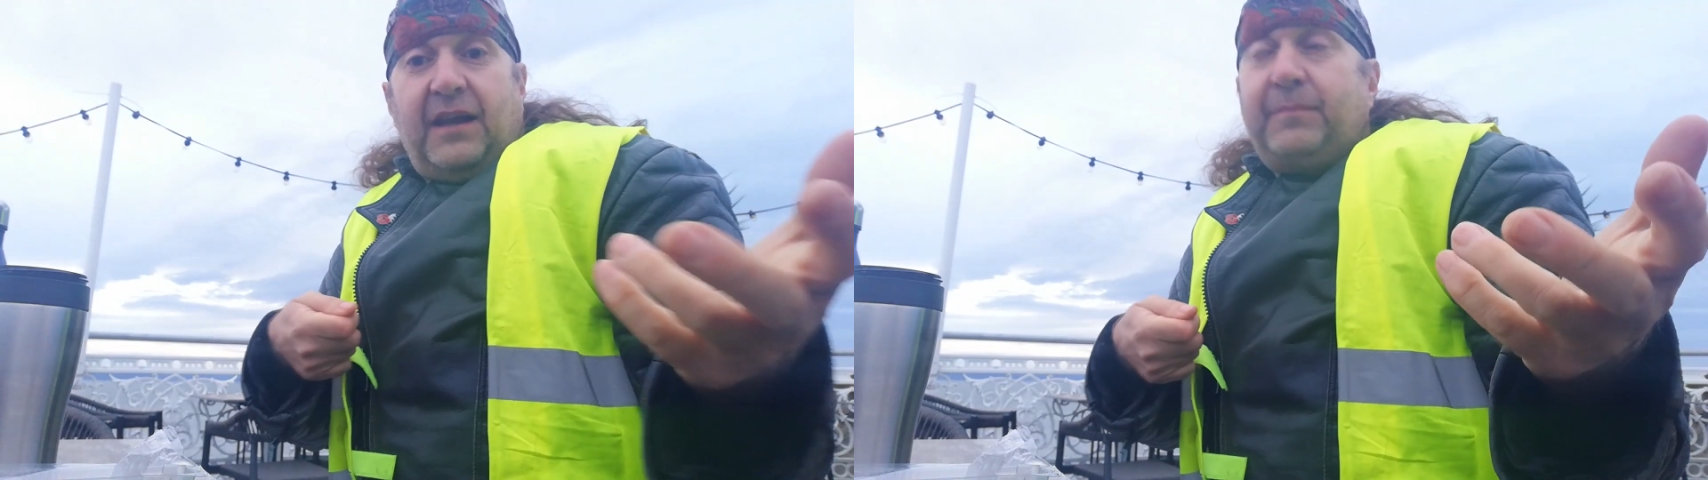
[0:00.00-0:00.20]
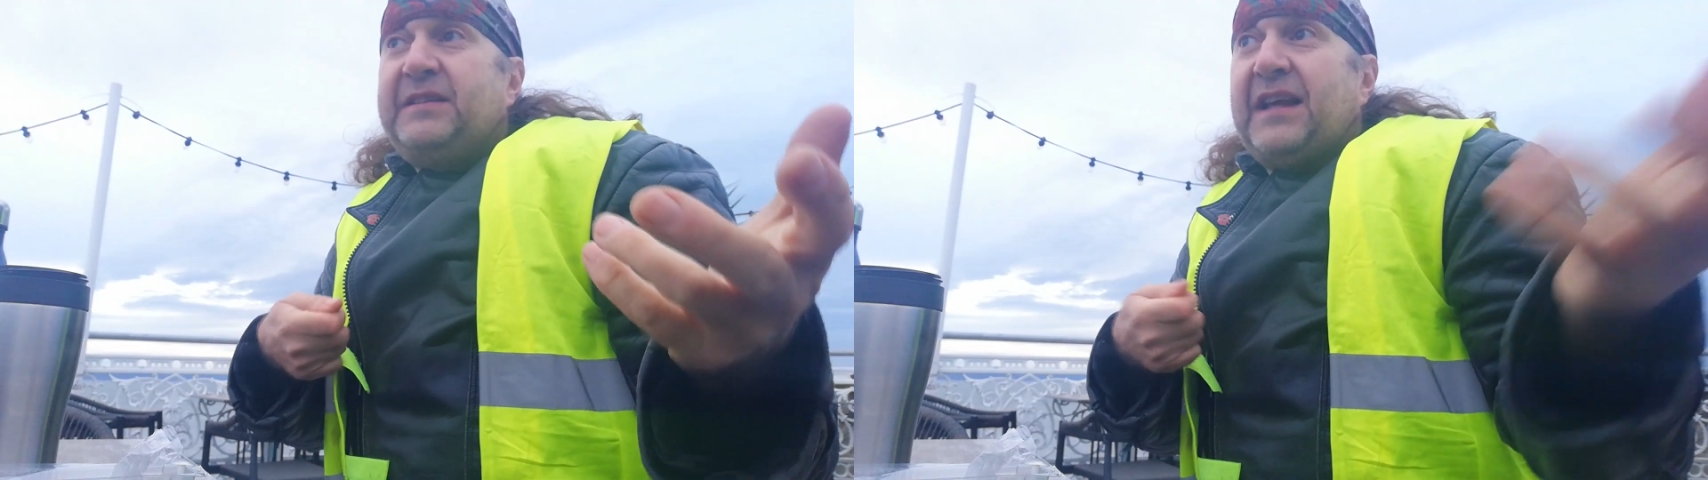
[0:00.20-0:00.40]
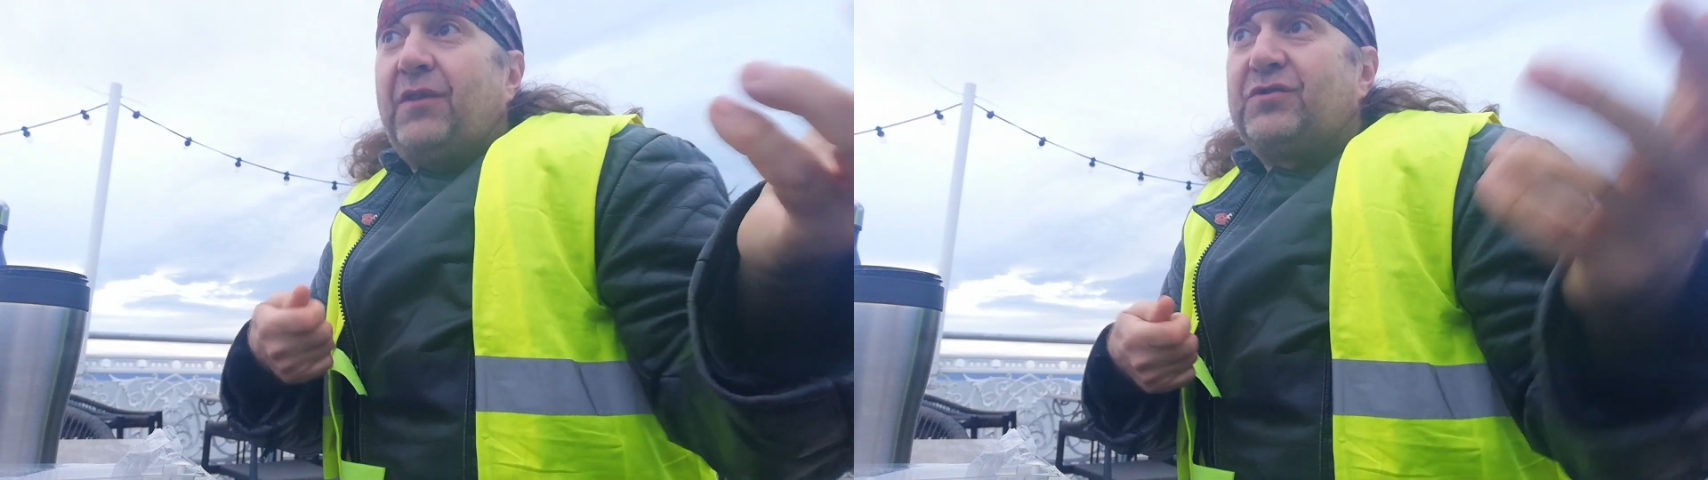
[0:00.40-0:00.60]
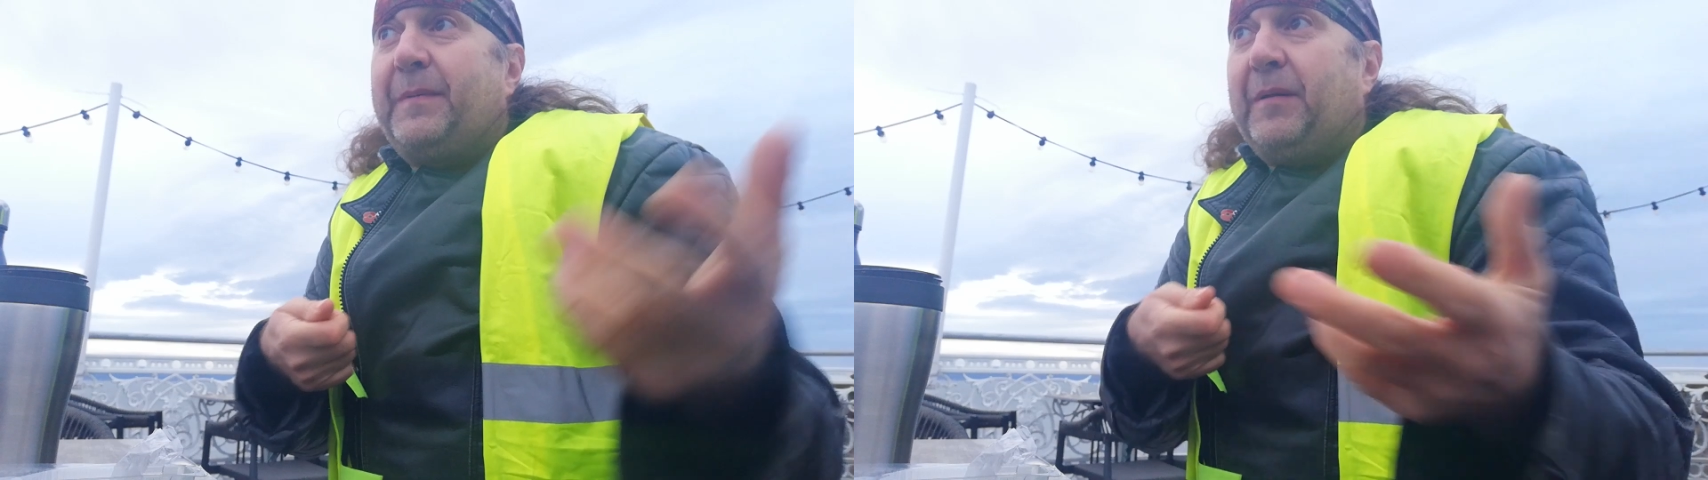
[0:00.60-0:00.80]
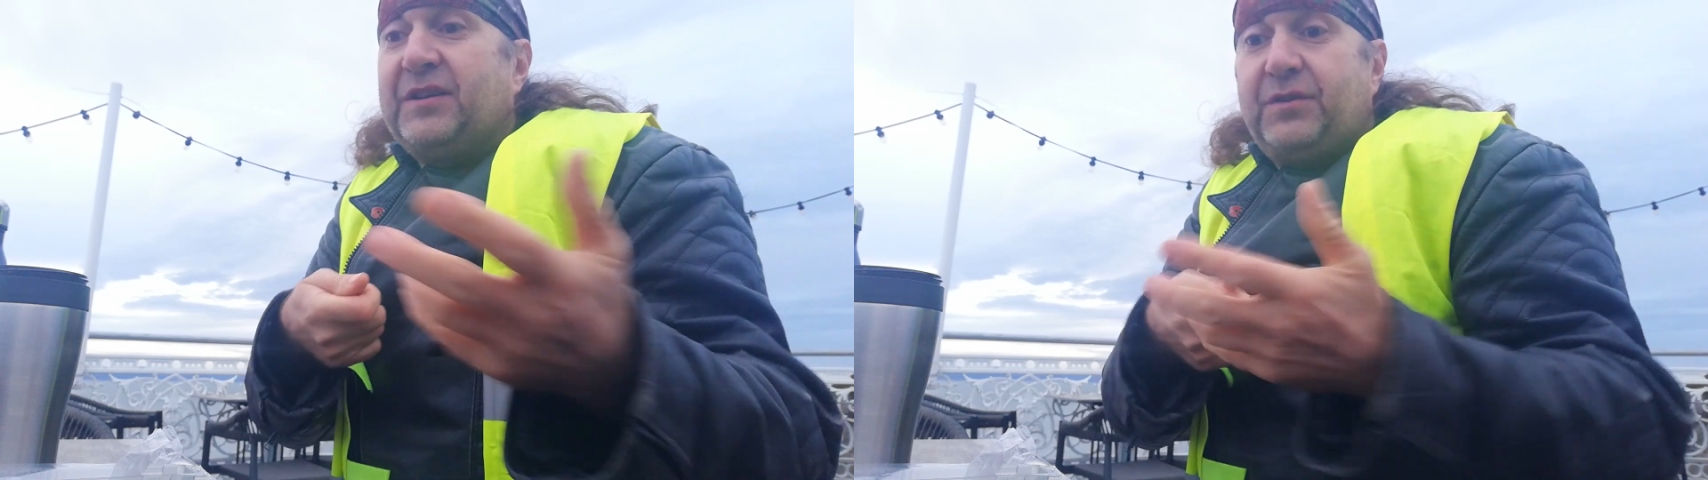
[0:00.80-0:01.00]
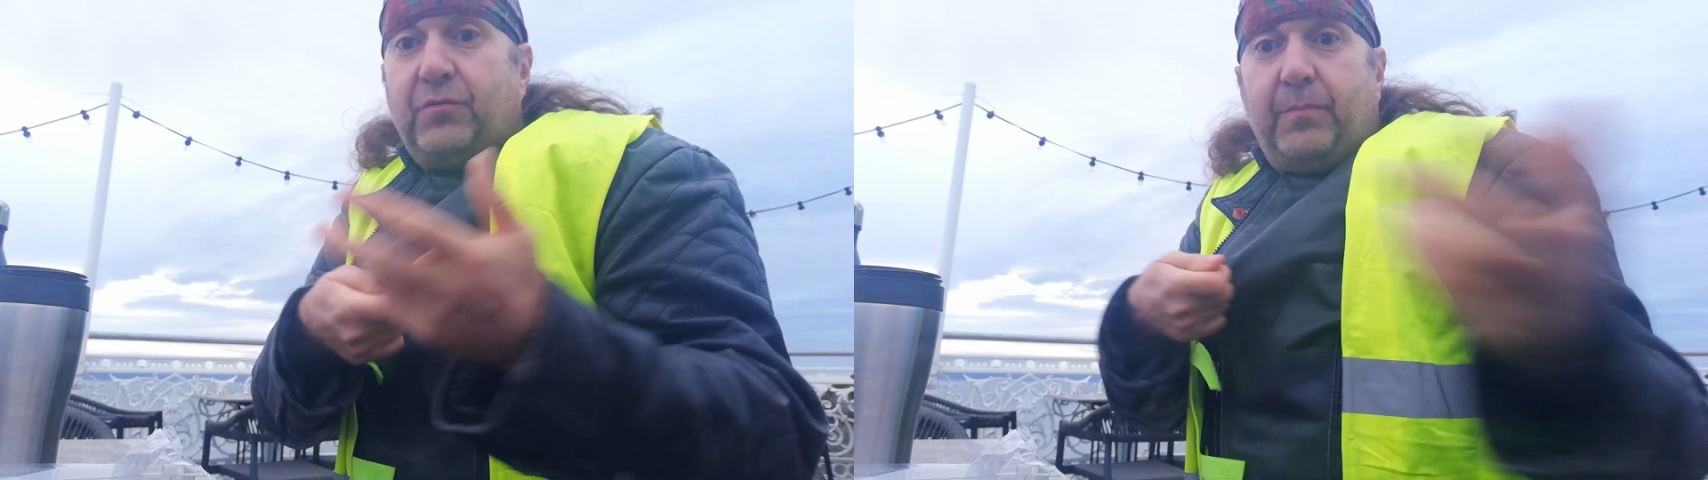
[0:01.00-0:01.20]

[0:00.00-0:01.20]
I've been telling lots of people this, you know,